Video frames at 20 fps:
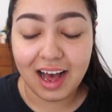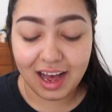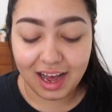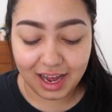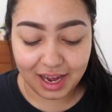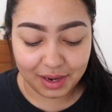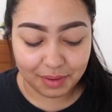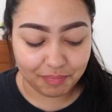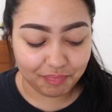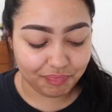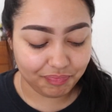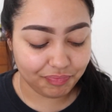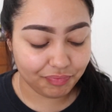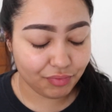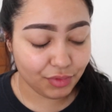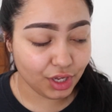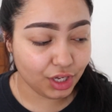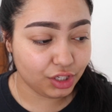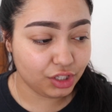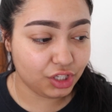
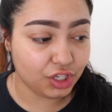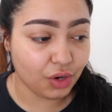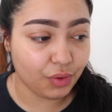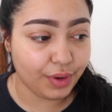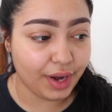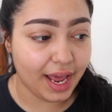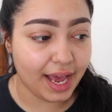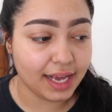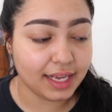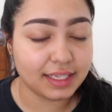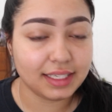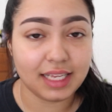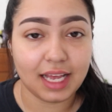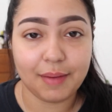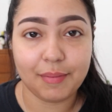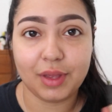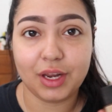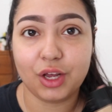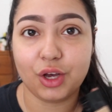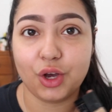Um, so next,
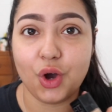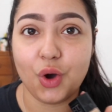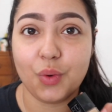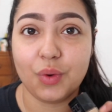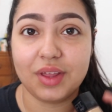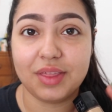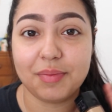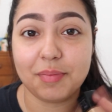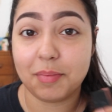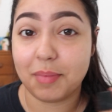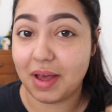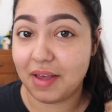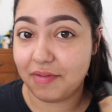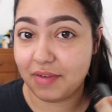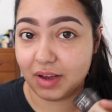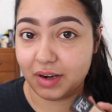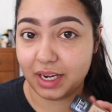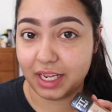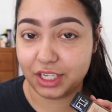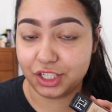I'm going to go with my
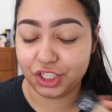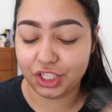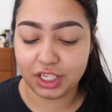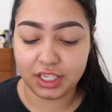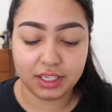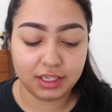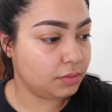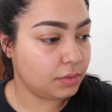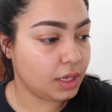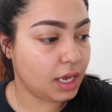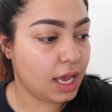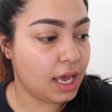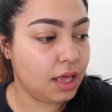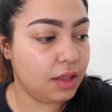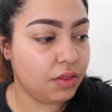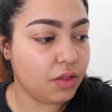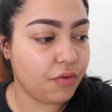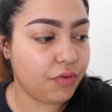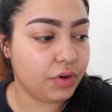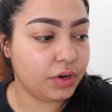foundation.
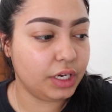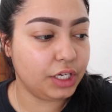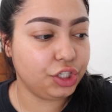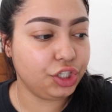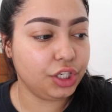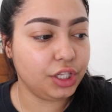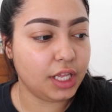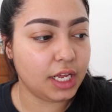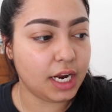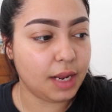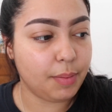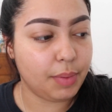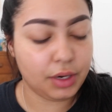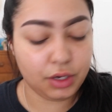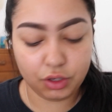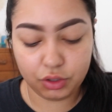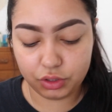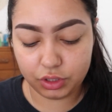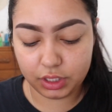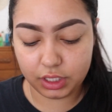And the foundation that I've been
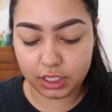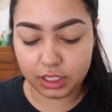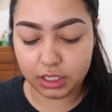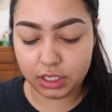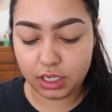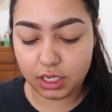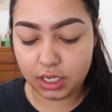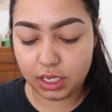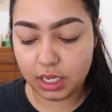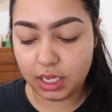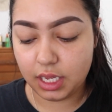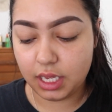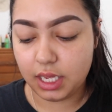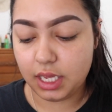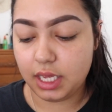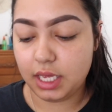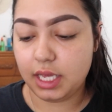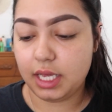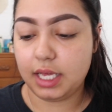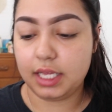using,
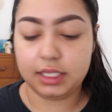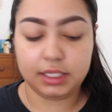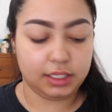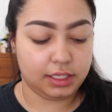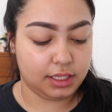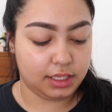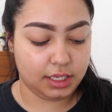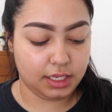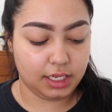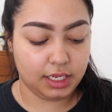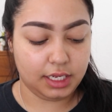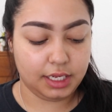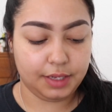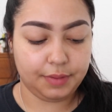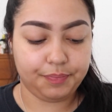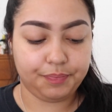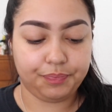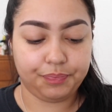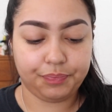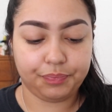it's
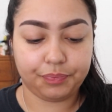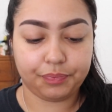the...